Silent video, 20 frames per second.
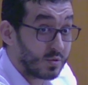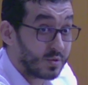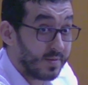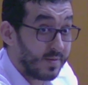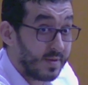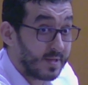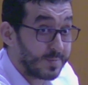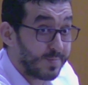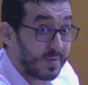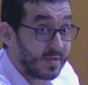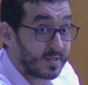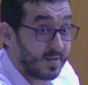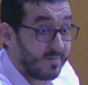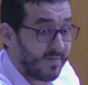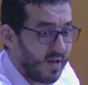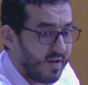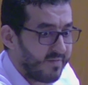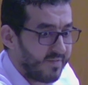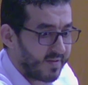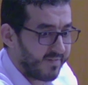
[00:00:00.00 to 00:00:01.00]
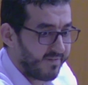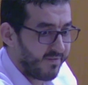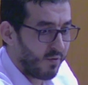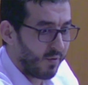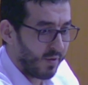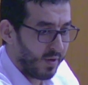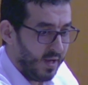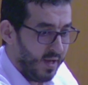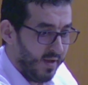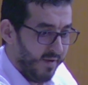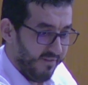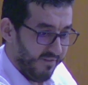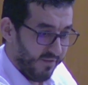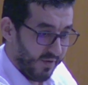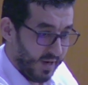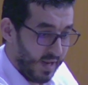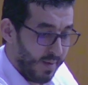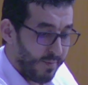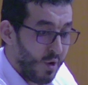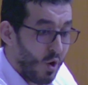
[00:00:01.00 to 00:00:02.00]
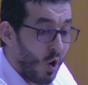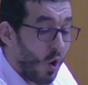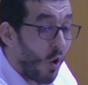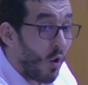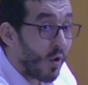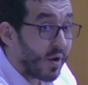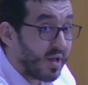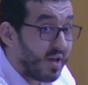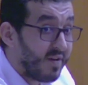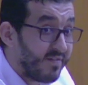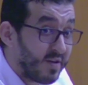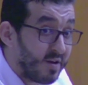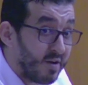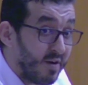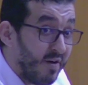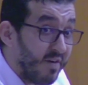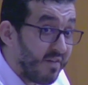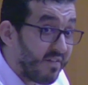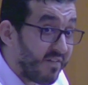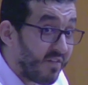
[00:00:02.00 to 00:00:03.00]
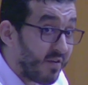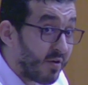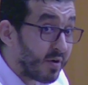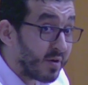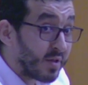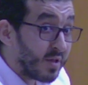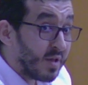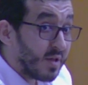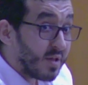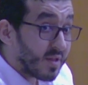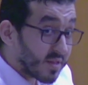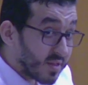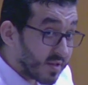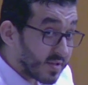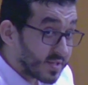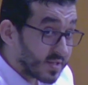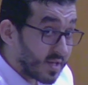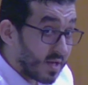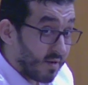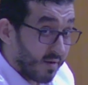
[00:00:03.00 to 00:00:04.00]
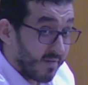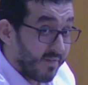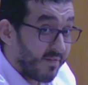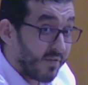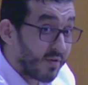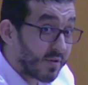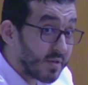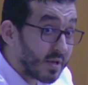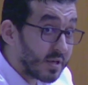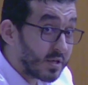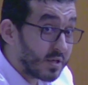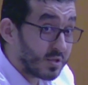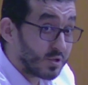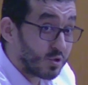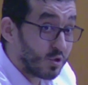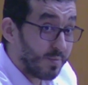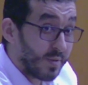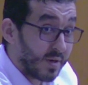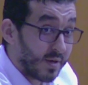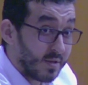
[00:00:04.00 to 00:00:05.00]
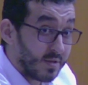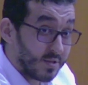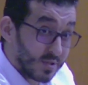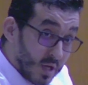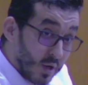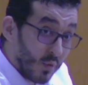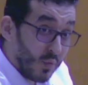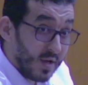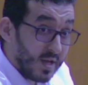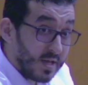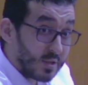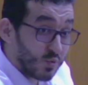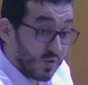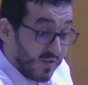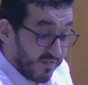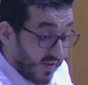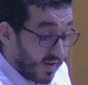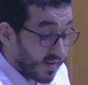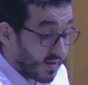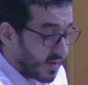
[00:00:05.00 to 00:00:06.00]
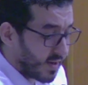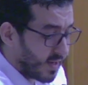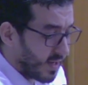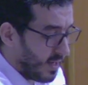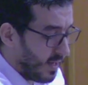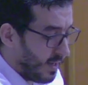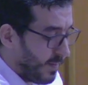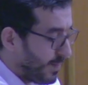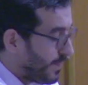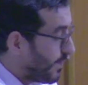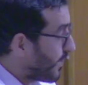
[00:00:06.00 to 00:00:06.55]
expensive even for him, or even for the seller, for the customer, so it will fail directly.